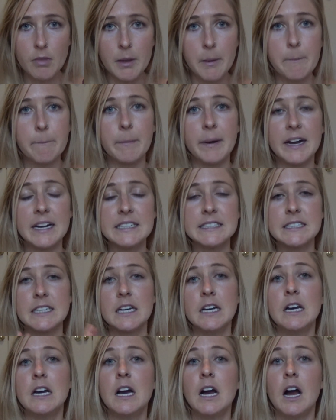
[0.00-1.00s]
But
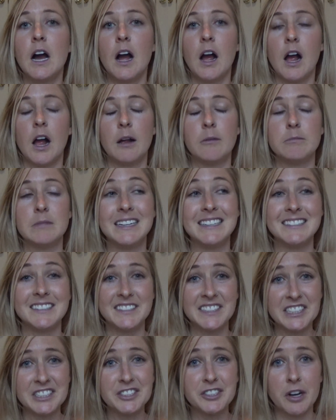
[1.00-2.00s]

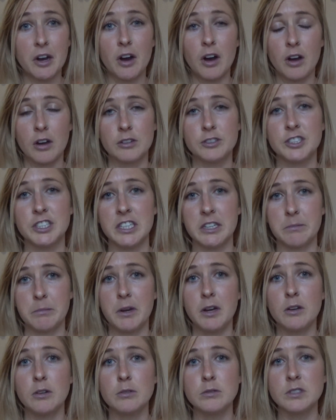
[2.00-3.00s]
ditch all
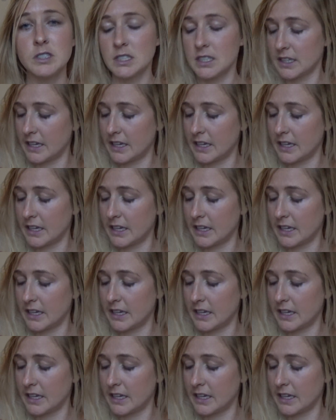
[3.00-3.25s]
GMOs.